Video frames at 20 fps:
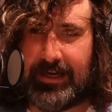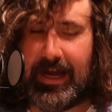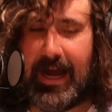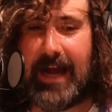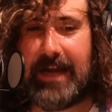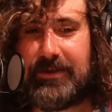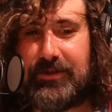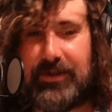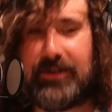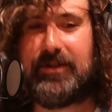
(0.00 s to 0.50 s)

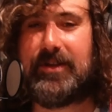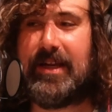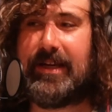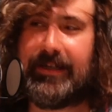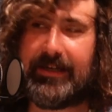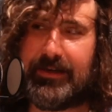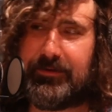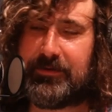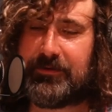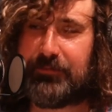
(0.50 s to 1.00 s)
did think
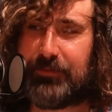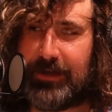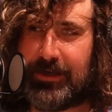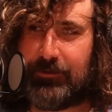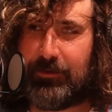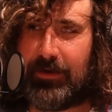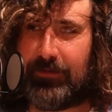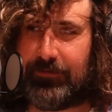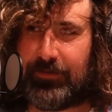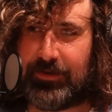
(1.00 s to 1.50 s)
I was pretty
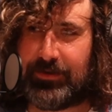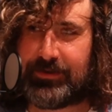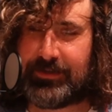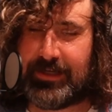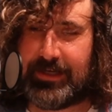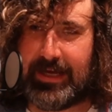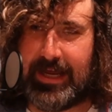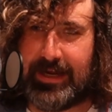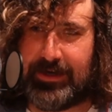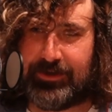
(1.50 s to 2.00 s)
well versed in
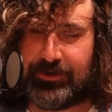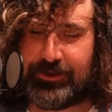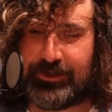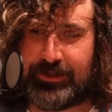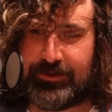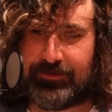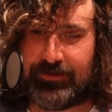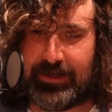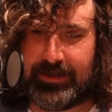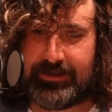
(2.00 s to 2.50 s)
energy
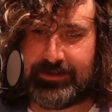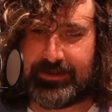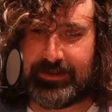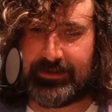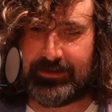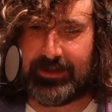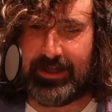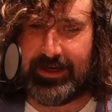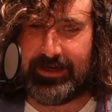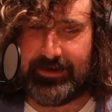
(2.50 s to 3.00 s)
drinks, and
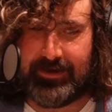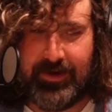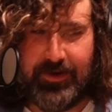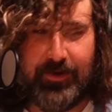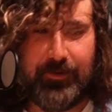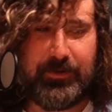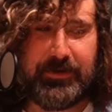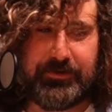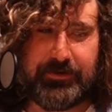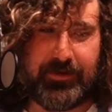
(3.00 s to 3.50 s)
like
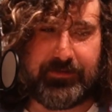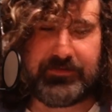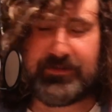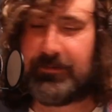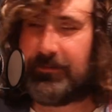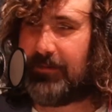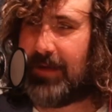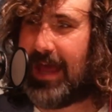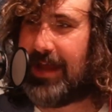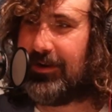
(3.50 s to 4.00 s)
we do have
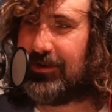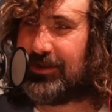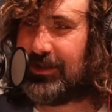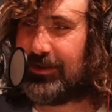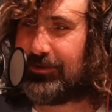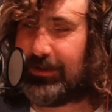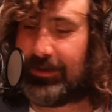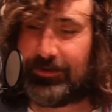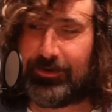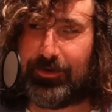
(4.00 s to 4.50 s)
some energy
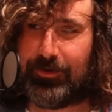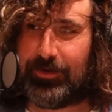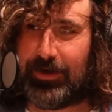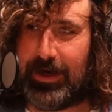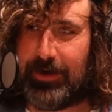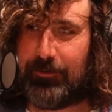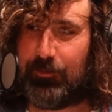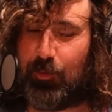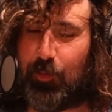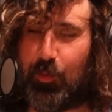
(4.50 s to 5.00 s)
drink lore I
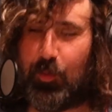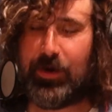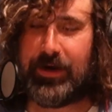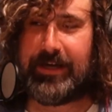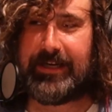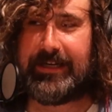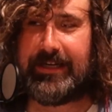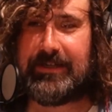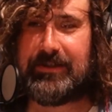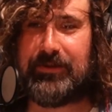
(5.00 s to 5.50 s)
want to
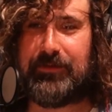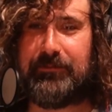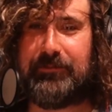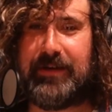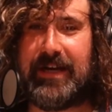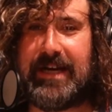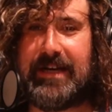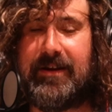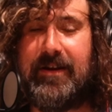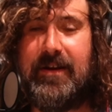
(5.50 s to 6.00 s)
get to,
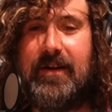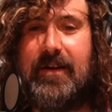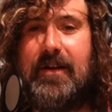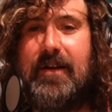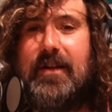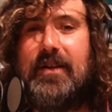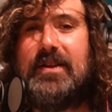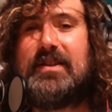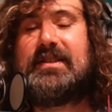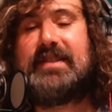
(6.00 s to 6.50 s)
but
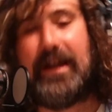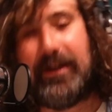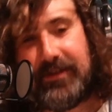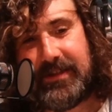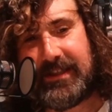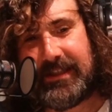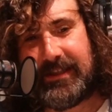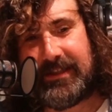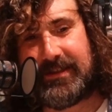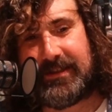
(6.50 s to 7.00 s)

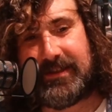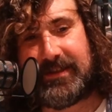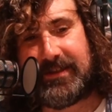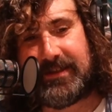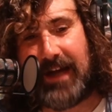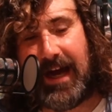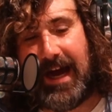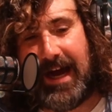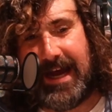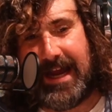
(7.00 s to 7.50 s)
Celsius
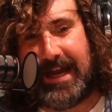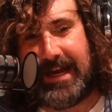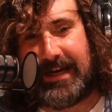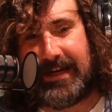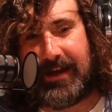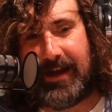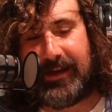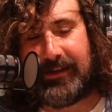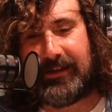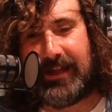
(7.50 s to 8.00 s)
aside,
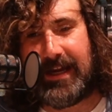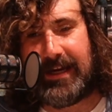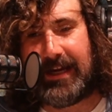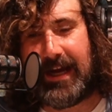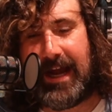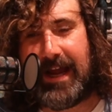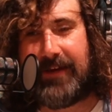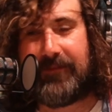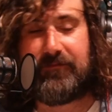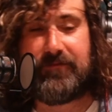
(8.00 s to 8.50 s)
like I
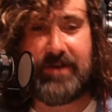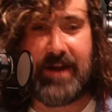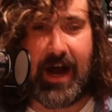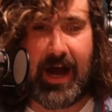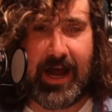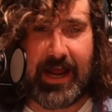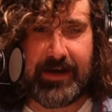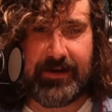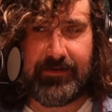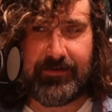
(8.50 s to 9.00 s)
have
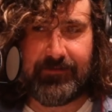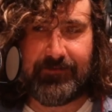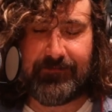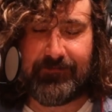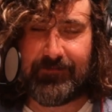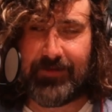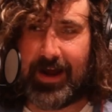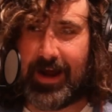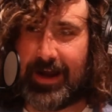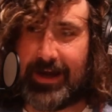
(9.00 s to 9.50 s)
not.
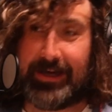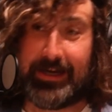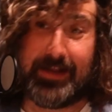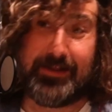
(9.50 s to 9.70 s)
And again, this